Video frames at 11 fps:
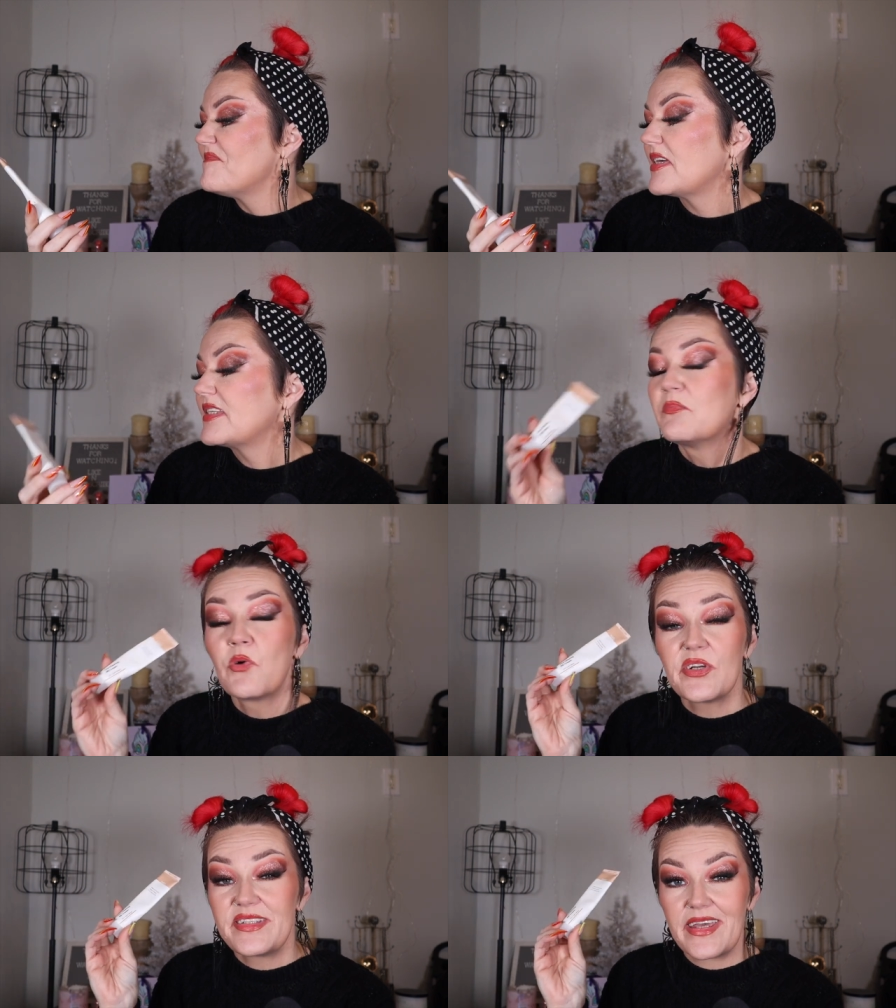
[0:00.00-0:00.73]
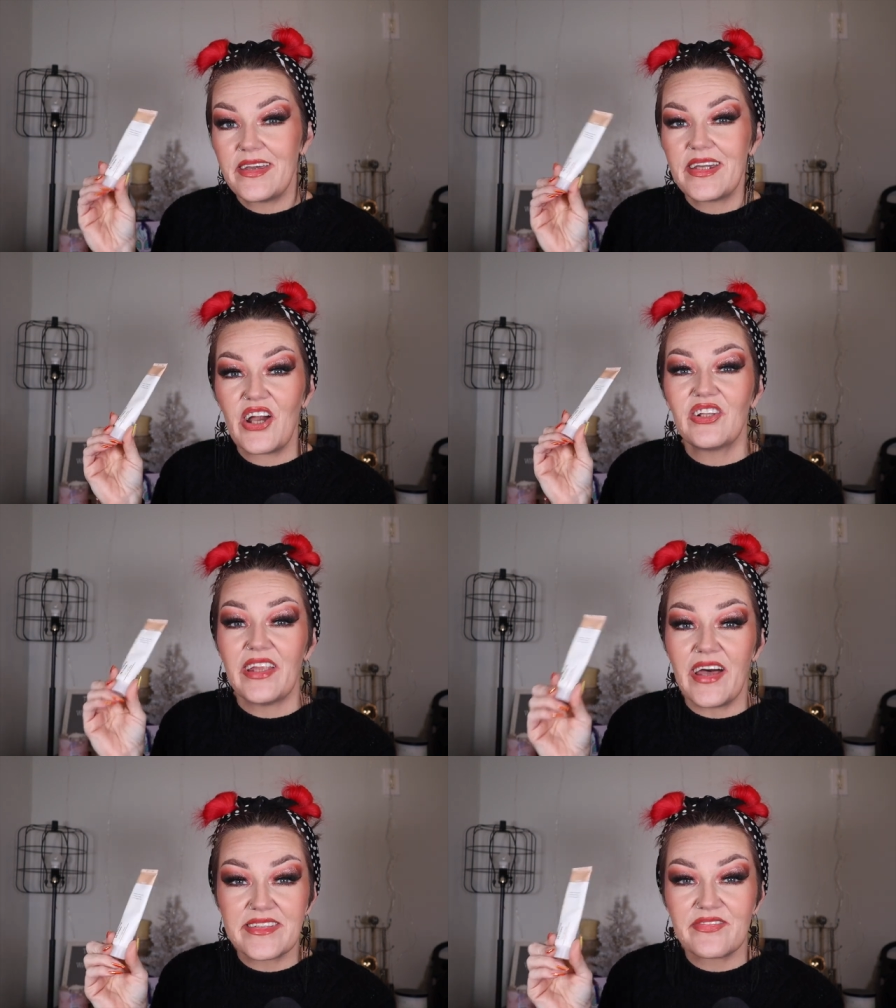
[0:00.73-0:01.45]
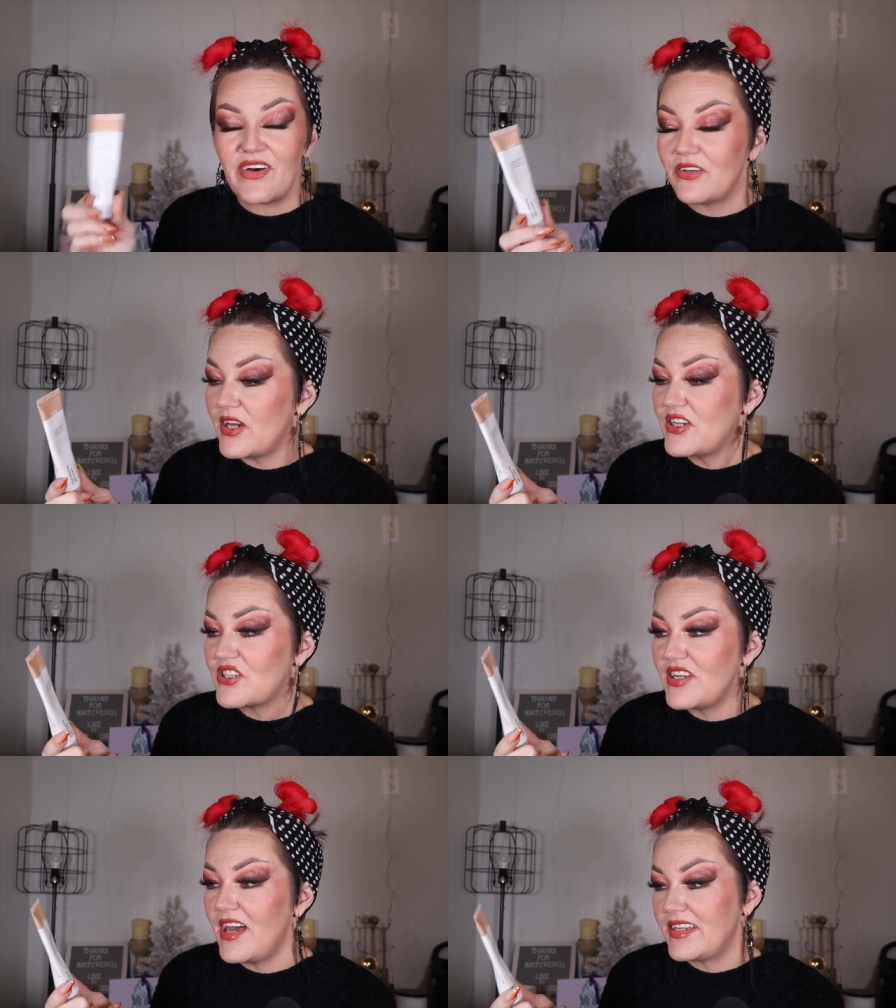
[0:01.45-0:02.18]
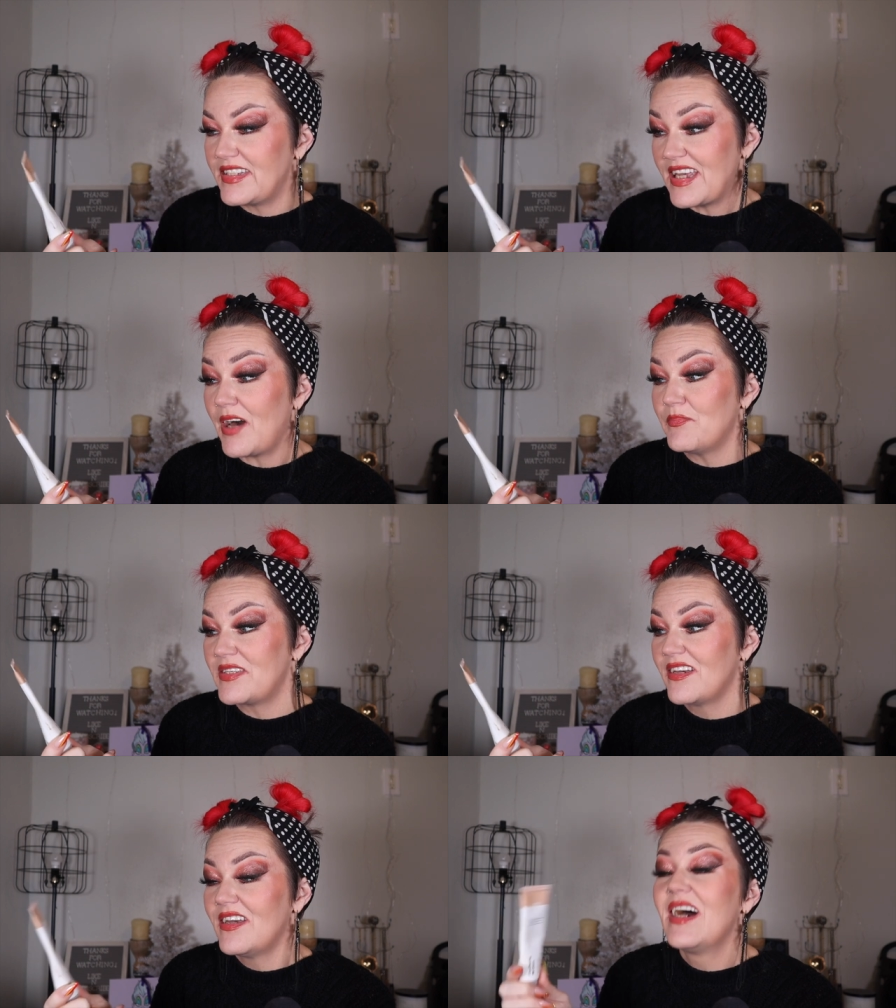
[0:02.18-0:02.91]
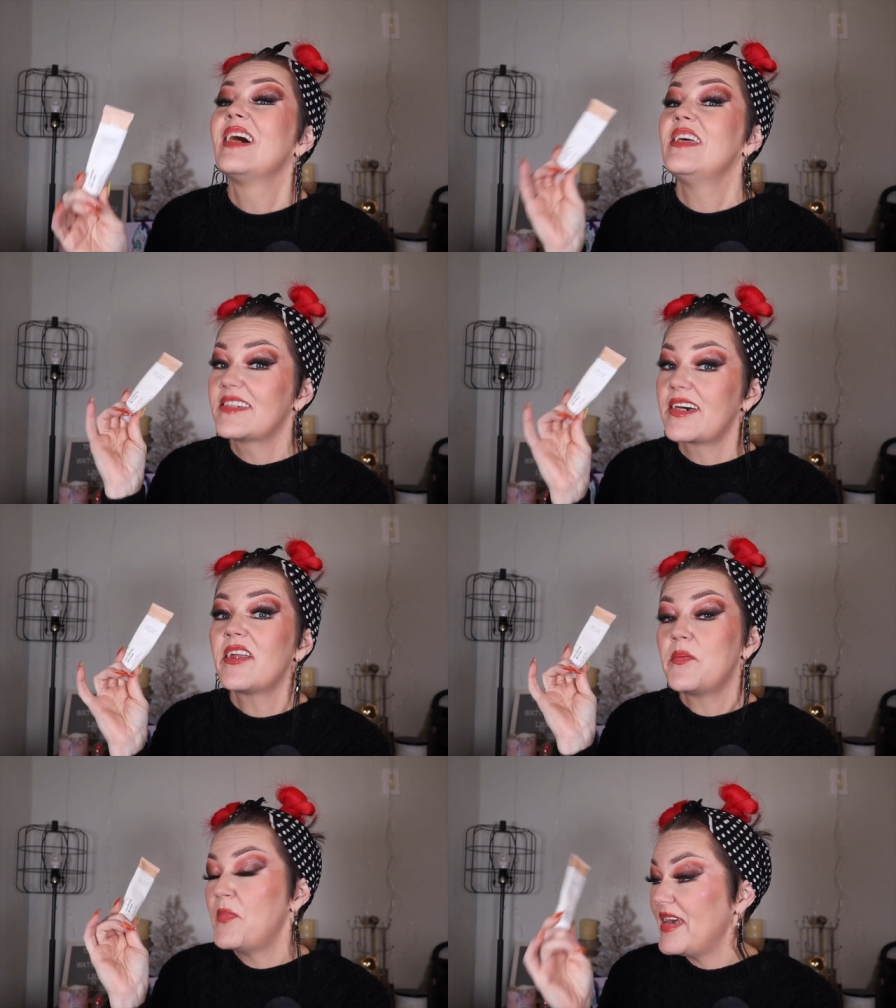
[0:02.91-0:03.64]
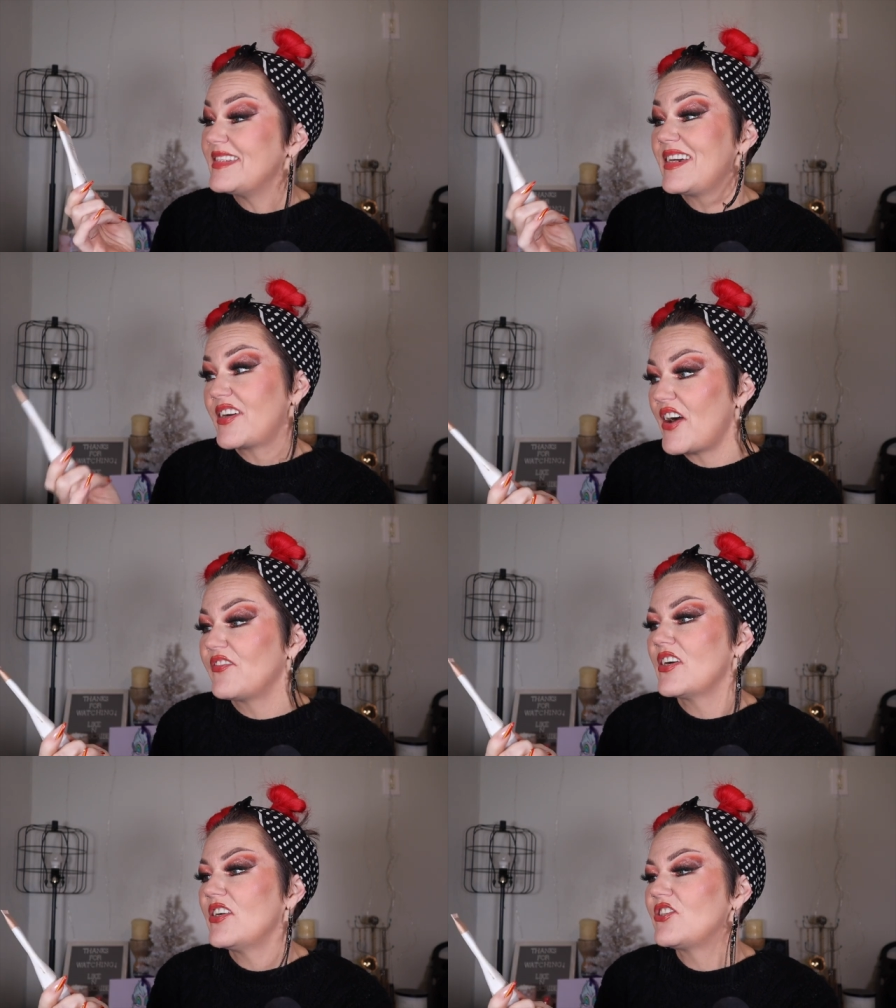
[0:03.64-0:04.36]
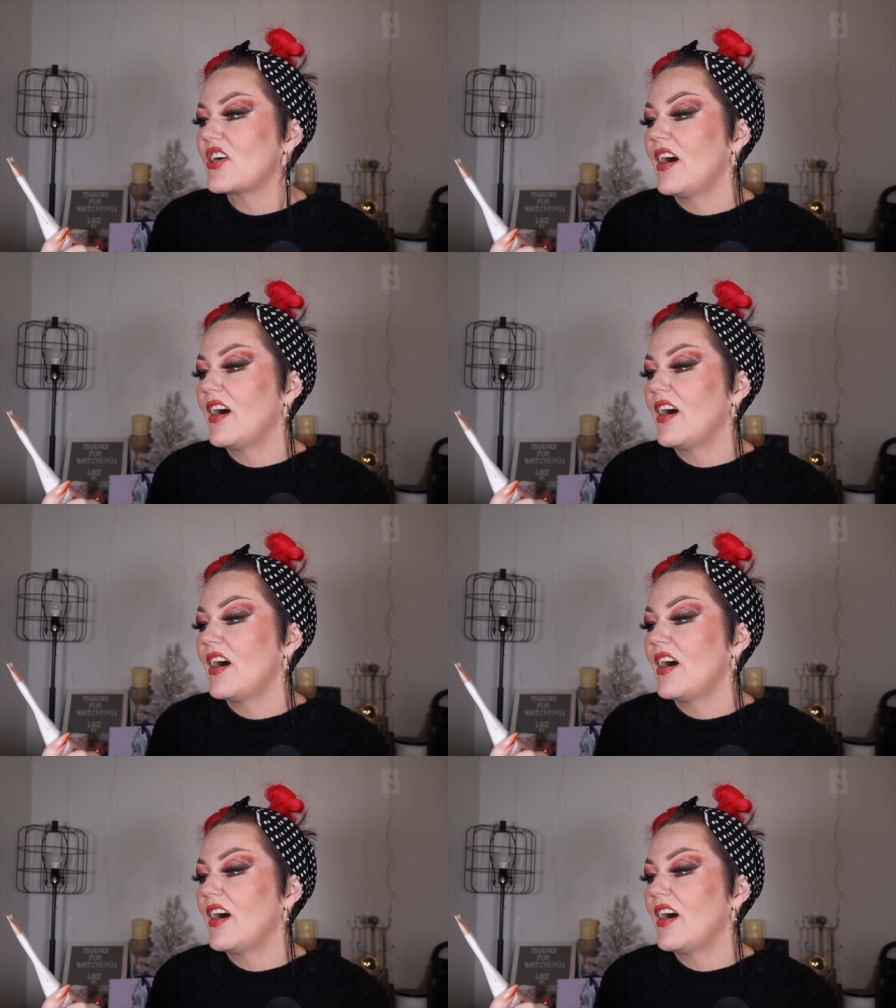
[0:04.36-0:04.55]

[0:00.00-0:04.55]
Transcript: It's more skincare, less foundation, except it's got amazing coverage.